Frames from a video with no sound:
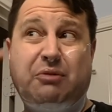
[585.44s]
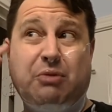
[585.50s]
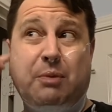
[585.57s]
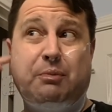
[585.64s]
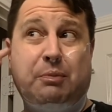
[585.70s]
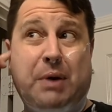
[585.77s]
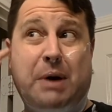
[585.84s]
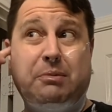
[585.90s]

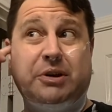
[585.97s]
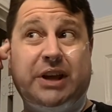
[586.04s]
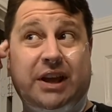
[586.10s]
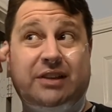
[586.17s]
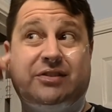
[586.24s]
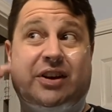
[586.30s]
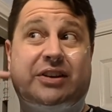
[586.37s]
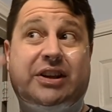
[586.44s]

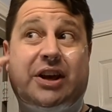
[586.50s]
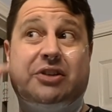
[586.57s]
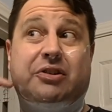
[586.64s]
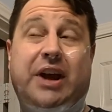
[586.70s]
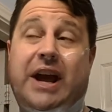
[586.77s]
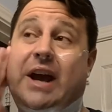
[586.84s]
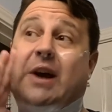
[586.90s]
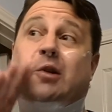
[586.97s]
Republicans, on the
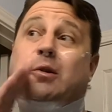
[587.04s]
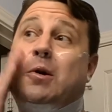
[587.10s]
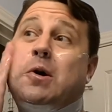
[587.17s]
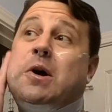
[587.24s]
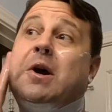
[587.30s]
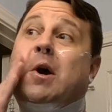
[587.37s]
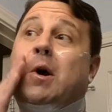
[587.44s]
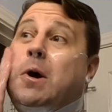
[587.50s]
other hand,
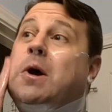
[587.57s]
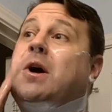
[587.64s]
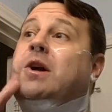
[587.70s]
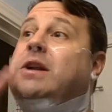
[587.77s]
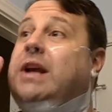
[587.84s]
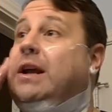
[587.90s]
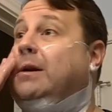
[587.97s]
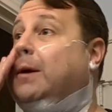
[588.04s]

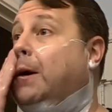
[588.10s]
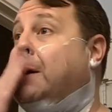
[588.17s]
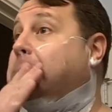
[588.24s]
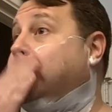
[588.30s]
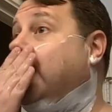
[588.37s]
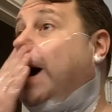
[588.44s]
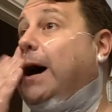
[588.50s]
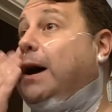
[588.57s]
need to
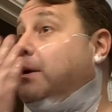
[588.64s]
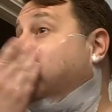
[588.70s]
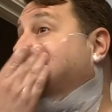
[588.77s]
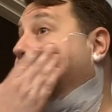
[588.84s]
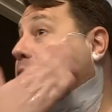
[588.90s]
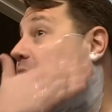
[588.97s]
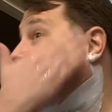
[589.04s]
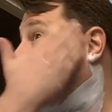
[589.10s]
not
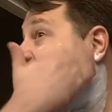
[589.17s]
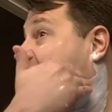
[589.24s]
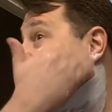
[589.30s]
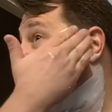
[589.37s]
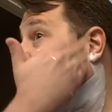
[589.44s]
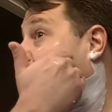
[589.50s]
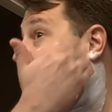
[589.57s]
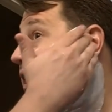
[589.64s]
they need to
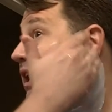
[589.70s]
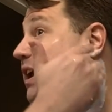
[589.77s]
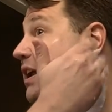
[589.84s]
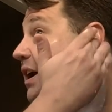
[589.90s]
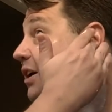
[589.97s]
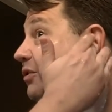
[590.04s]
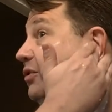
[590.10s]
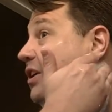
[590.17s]
stop picking
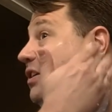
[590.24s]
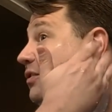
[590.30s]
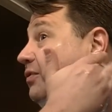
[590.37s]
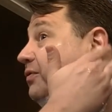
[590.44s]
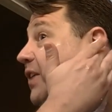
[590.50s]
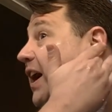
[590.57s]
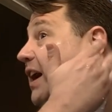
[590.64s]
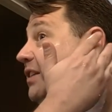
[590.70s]
out these
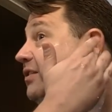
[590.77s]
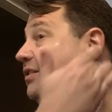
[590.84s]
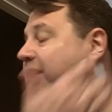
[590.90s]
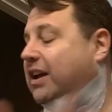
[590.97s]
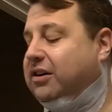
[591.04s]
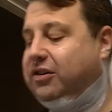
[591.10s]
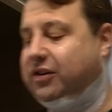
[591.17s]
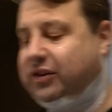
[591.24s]
fights.
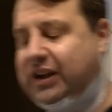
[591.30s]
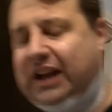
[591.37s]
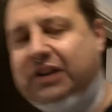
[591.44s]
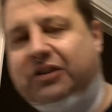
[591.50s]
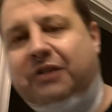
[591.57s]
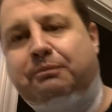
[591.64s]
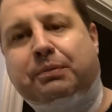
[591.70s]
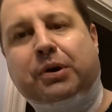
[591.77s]
They need to
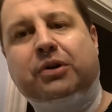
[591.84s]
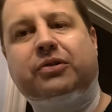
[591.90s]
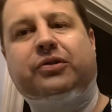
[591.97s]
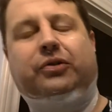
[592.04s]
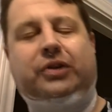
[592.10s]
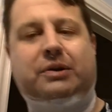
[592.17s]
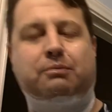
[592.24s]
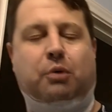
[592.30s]
live
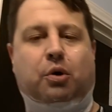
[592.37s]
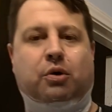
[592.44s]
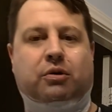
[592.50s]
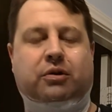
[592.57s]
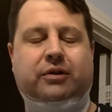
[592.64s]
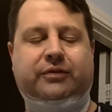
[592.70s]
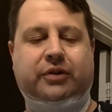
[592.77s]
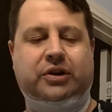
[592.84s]
personally
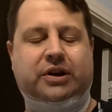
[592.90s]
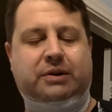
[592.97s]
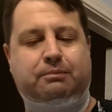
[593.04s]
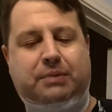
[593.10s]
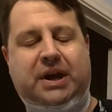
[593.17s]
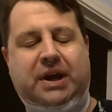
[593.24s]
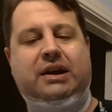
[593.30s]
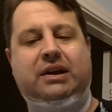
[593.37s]
moral if they're going to
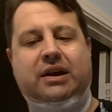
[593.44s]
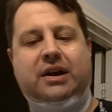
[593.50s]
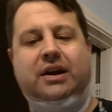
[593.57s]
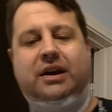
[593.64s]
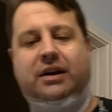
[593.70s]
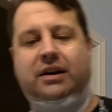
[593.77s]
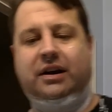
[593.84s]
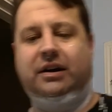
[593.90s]
be
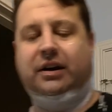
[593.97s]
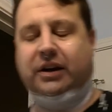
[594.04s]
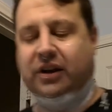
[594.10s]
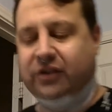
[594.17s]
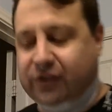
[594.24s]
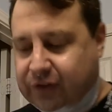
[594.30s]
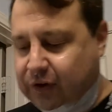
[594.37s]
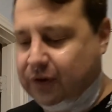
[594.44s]
uh,
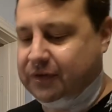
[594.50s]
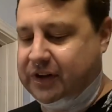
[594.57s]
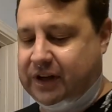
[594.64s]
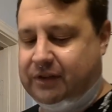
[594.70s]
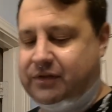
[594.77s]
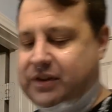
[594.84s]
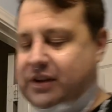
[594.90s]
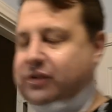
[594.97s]

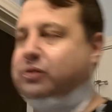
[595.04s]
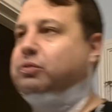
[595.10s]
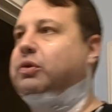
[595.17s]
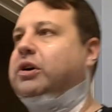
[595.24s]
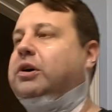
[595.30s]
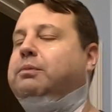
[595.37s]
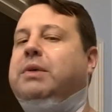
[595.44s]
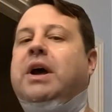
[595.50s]
conservative in this
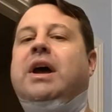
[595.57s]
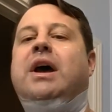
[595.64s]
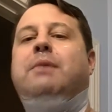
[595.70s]
realm.